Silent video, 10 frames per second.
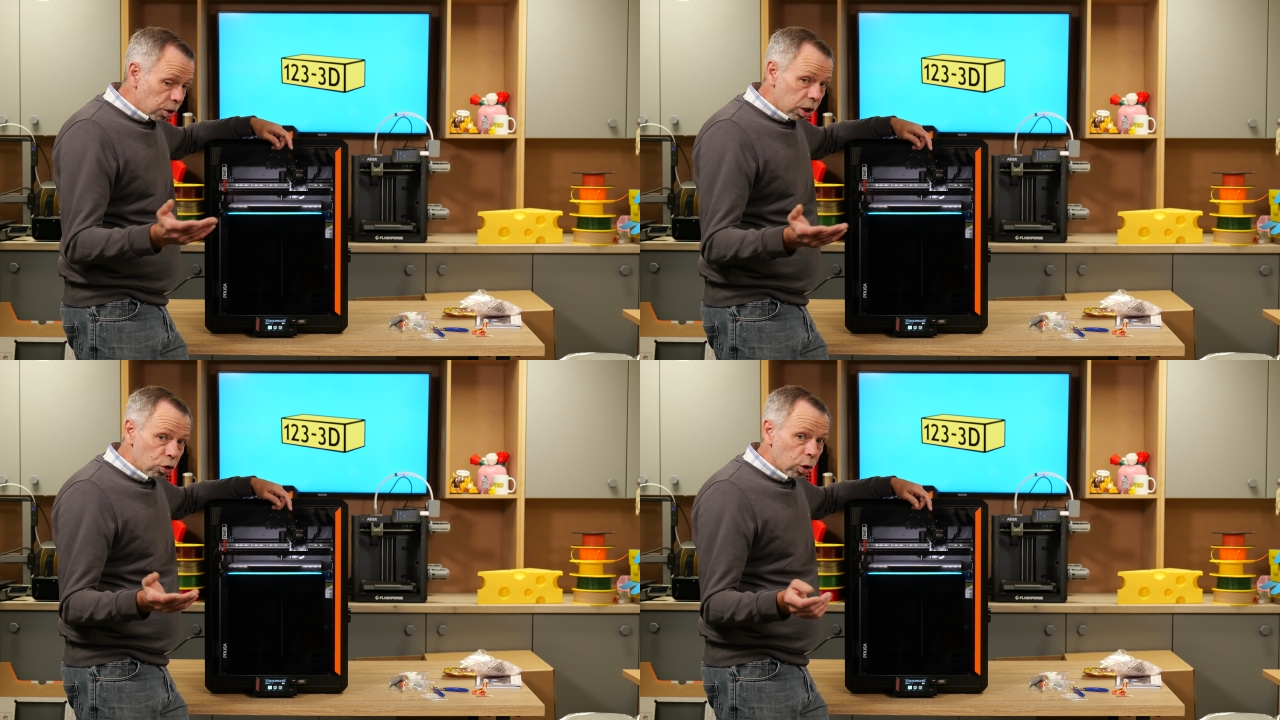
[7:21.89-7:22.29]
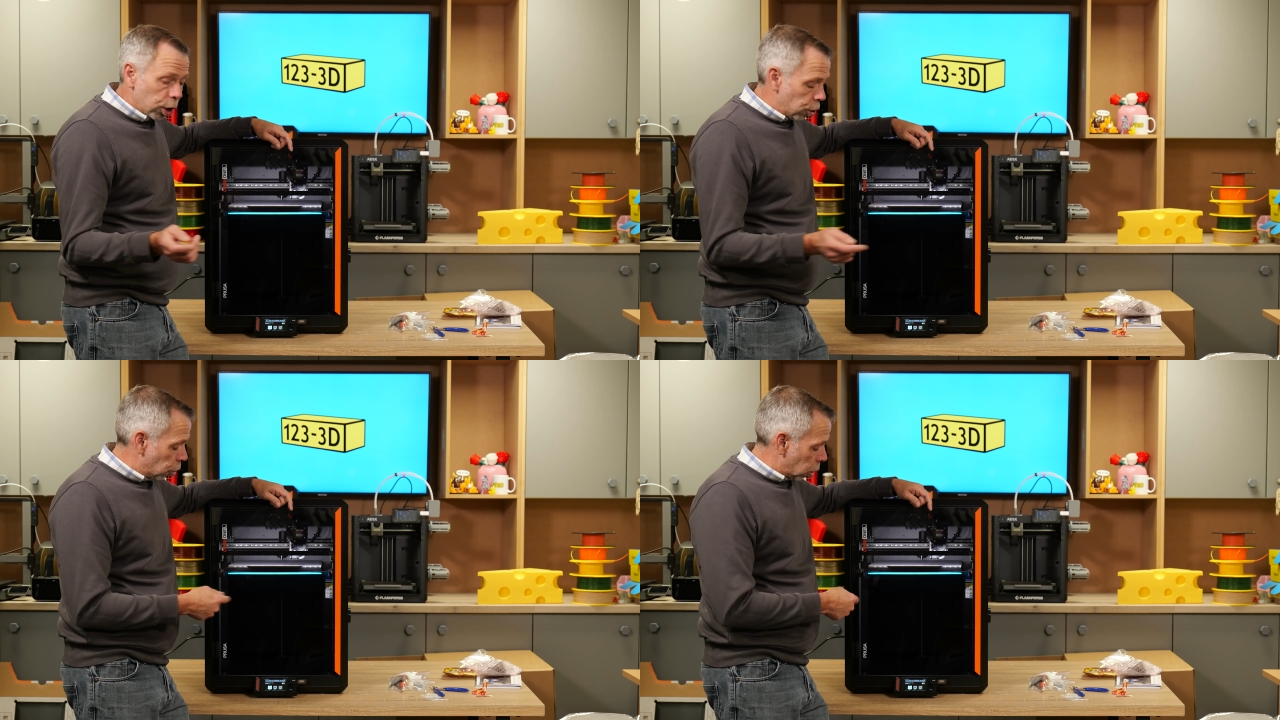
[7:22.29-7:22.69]
There's literally
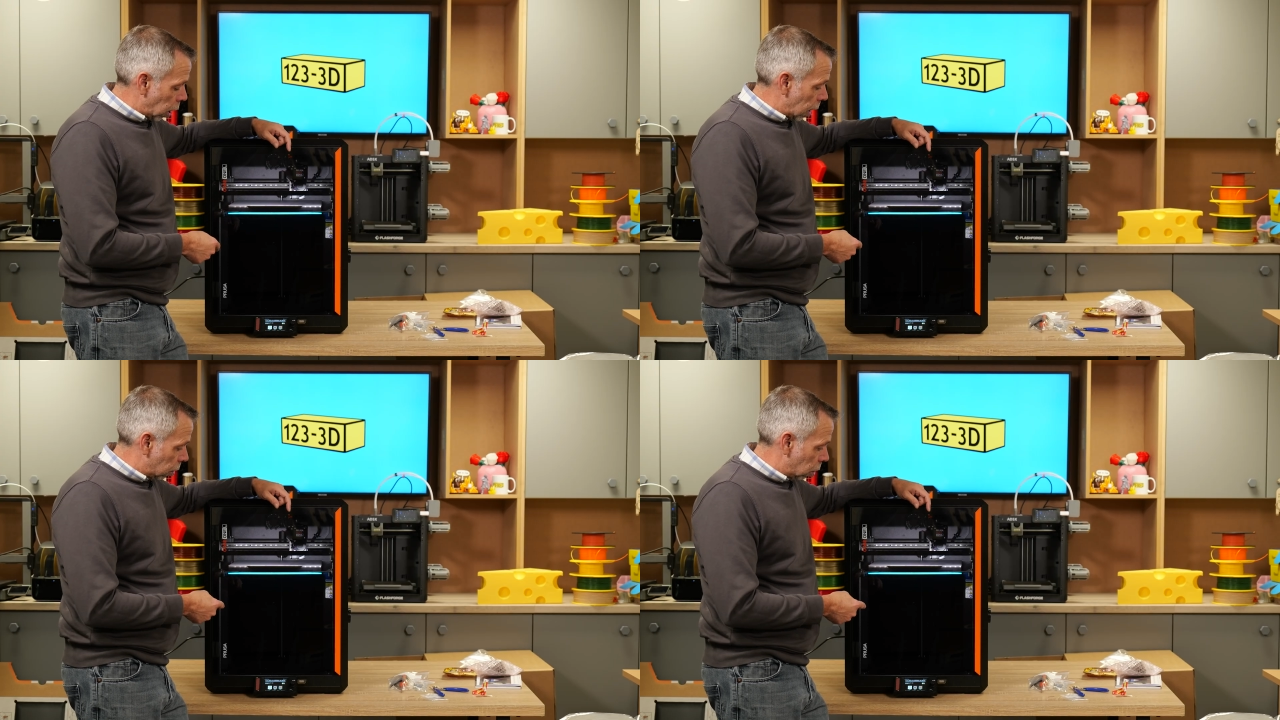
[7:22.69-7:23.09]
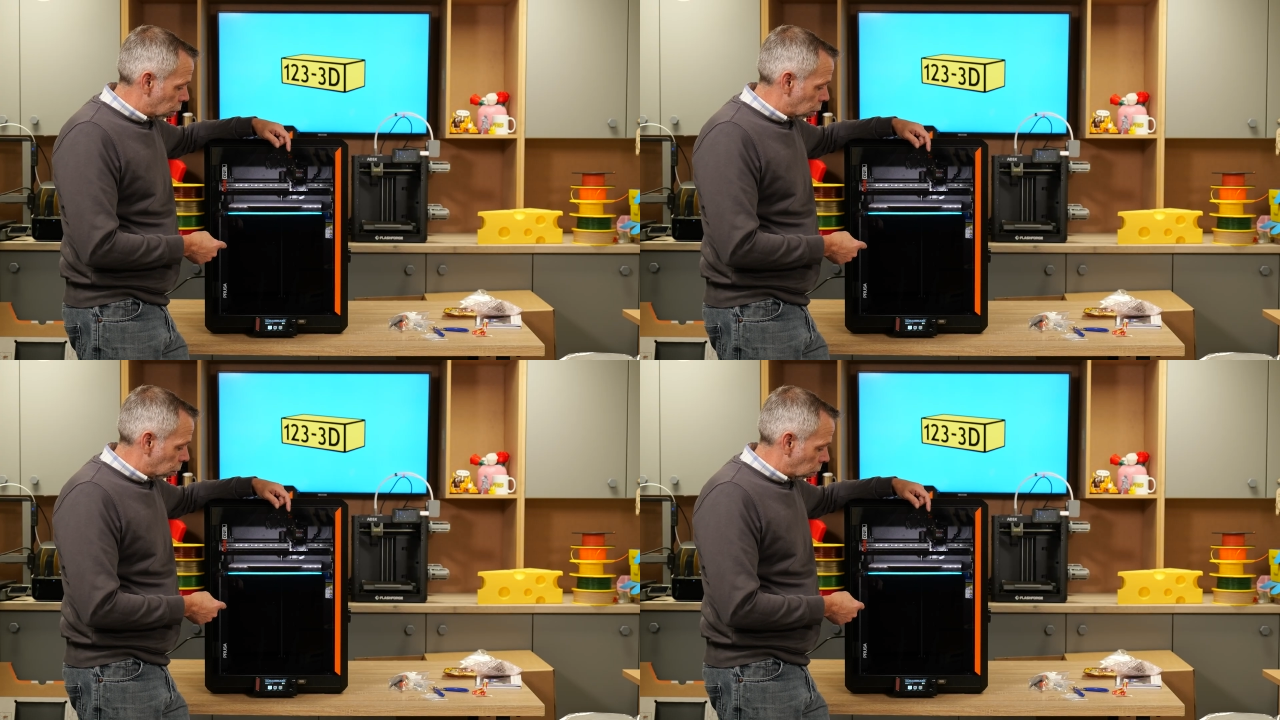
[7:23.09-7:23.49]
none of that to
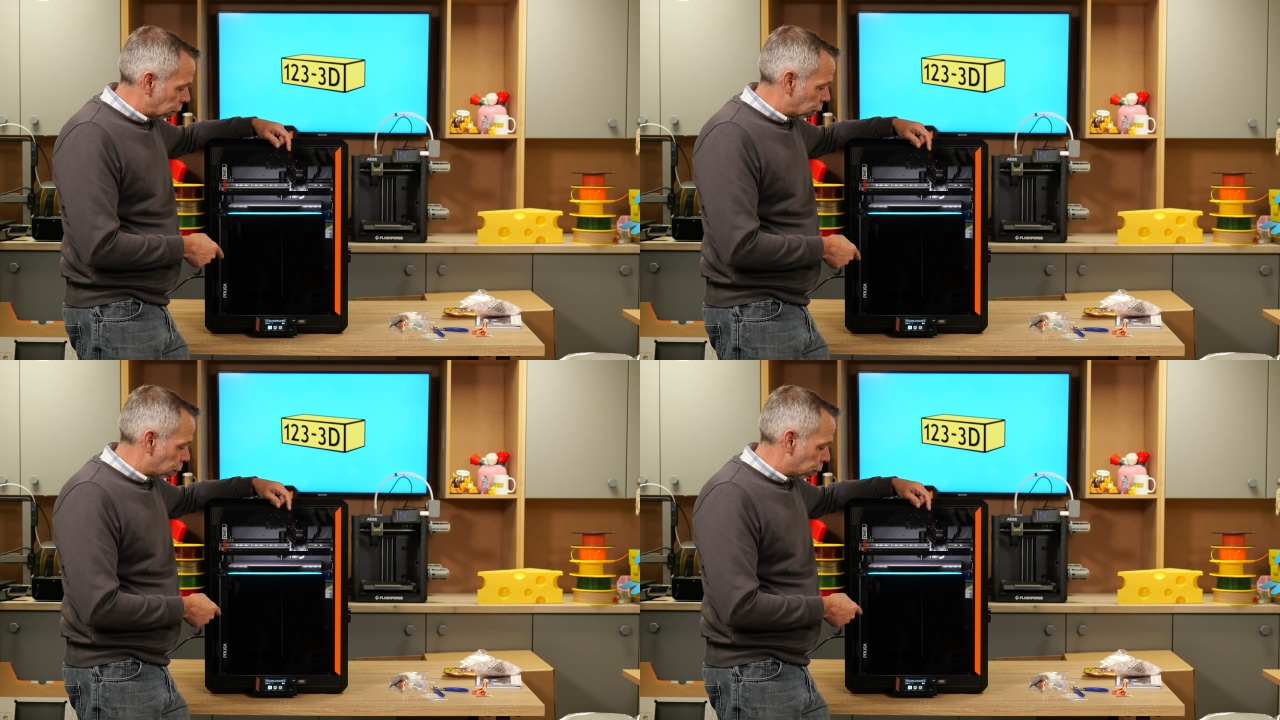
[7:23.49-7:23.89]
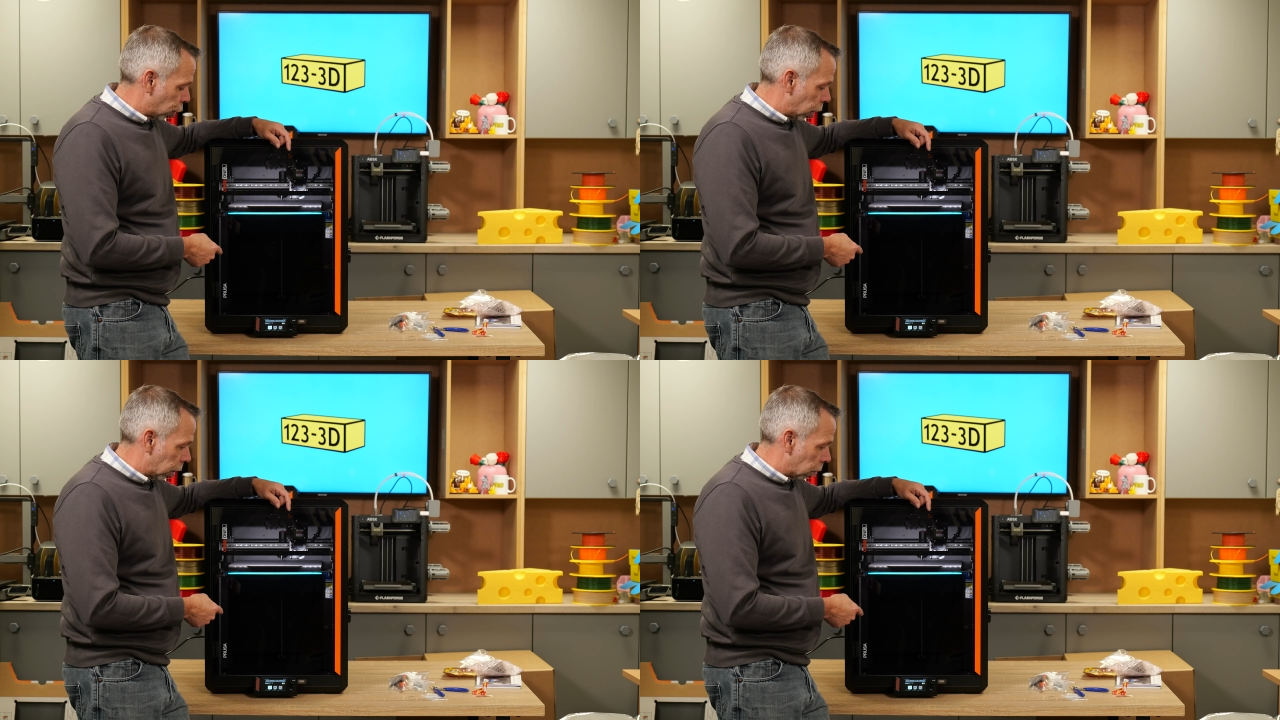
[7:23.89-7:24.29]
do on this
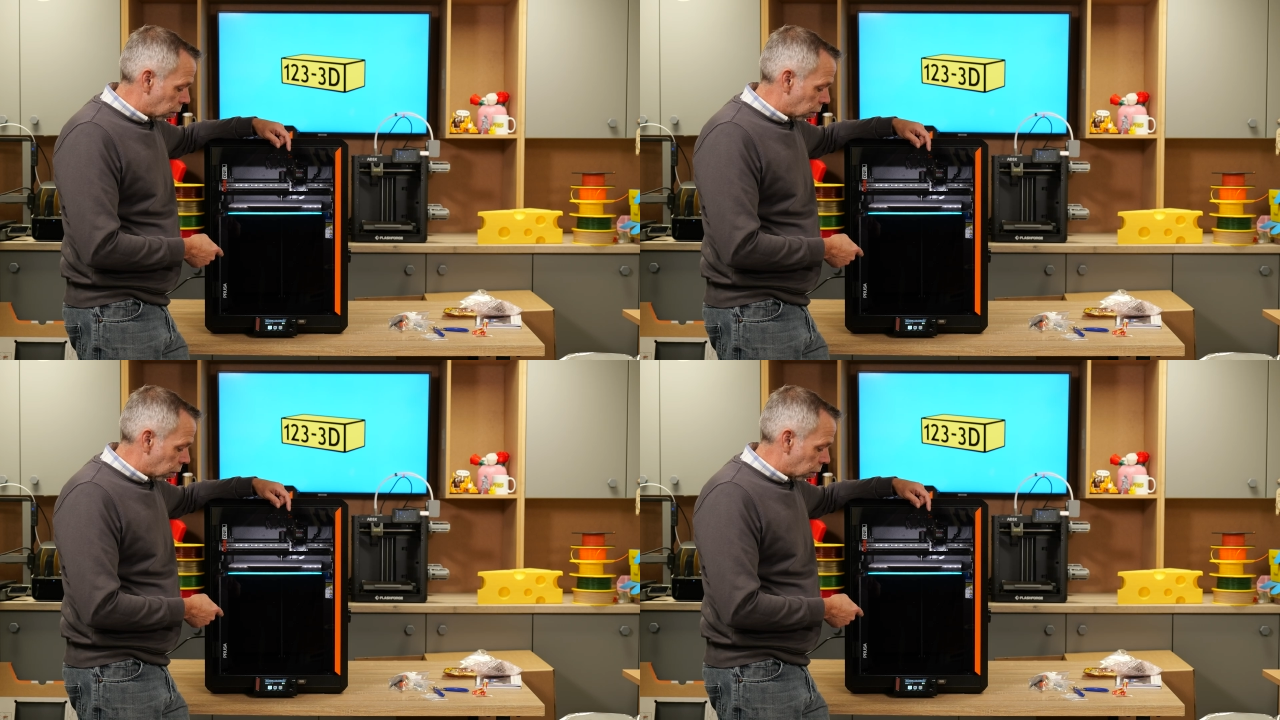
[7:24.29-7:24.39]
machine.